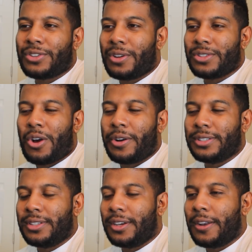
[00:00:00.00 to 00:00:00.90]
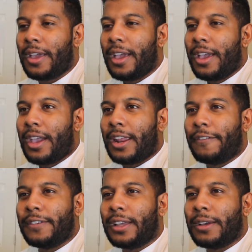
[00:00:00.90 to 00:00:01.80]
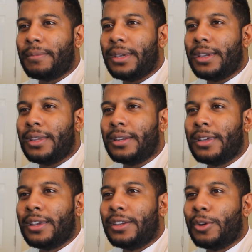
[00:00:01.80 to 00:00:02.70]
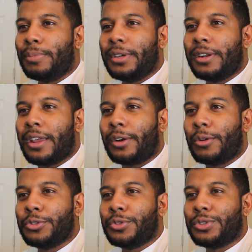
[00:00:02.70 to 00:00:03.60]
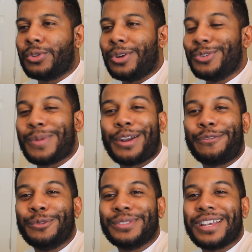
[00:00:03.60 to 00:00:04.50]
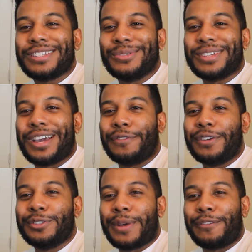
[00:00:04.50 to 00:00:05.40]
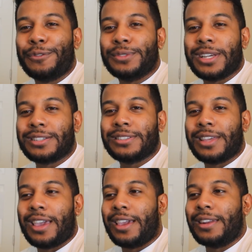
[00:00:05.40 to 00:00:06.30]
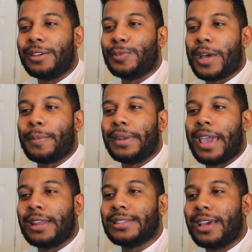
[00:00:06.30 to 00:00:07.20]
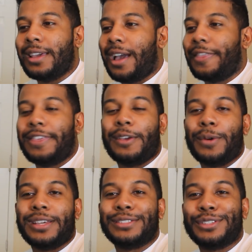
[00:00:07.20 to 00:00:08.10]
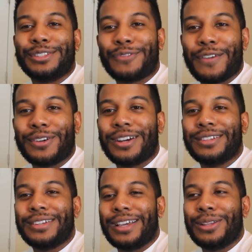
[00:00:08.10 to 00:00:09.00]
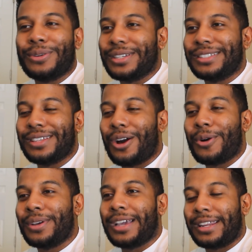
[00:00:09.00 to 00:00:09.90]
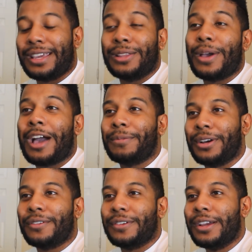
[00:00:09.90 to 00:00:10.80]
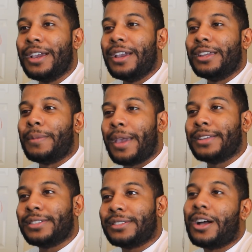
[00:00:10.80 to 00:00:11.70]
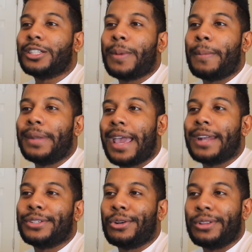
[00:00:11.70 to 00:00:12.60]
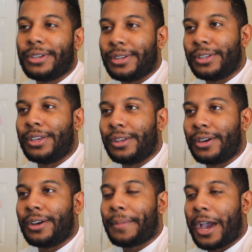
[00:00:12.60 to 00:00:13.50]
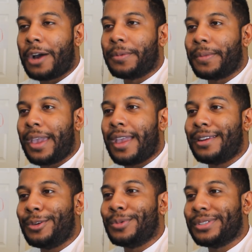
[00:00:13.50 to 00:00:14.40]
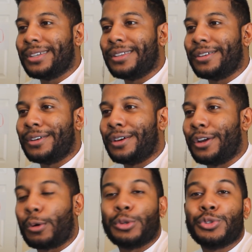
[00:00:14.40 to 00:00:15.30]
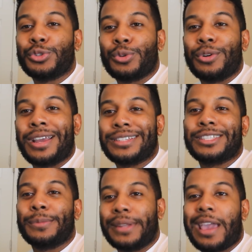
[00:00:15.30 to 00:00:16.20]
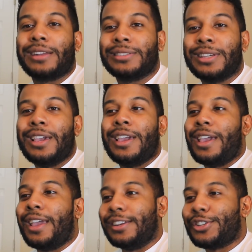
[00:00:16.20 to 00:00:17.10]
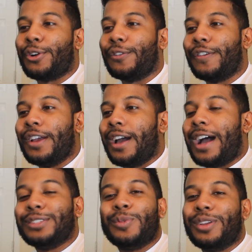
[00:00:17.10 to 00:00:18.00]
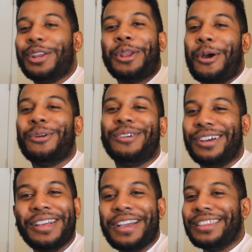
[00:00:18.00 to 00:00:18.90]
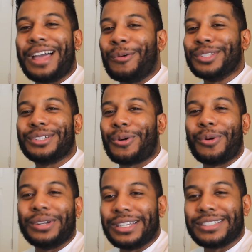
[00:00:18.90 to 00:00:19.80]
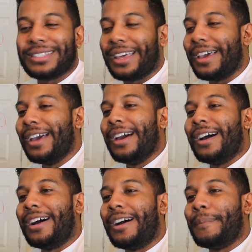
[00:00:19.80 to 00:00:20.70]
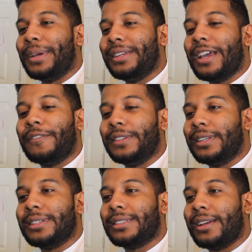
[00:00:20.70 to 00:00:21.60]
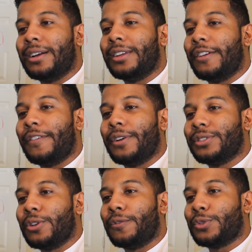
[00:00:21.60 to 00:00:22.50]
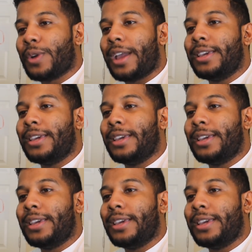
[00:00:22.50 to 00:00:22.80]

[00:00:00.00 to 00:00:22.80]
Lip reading: Charlie's always done. And I feel like Amine, you know, being in that grocery store, he was by the fruit section. It was kind of funny. He was by the fruit section and he's by the bananas. I think, what, is his favorite color yellow? Because he's always got a yellow album cover. The man just talked about bananas earlier in the album. And he was in a grocery store next to the bananas in turf. I just want to know, like, what's the correlation to that? But he definitely did his thing on there. Very soulful track.